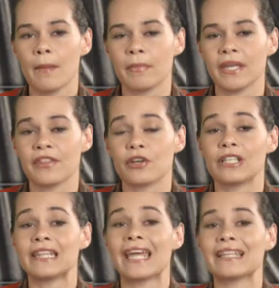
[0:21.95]
meaning there are
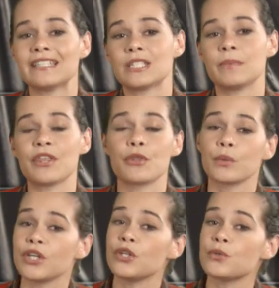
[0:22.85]
likely to be
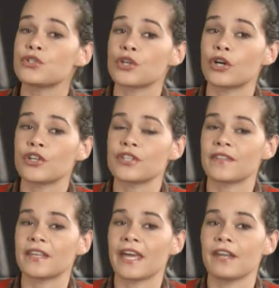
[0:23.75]
three new starters at
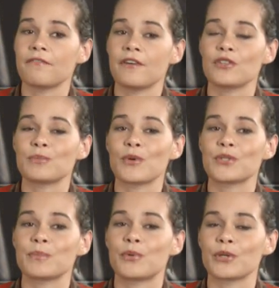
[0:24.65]
the NFL's most
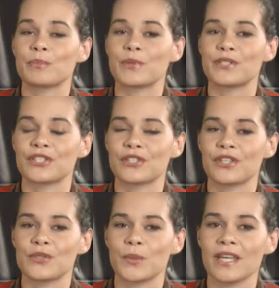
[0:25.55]
important position
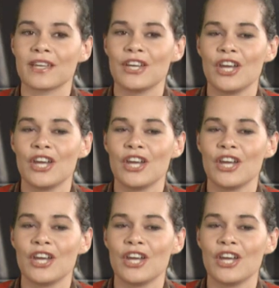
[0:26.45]
this week.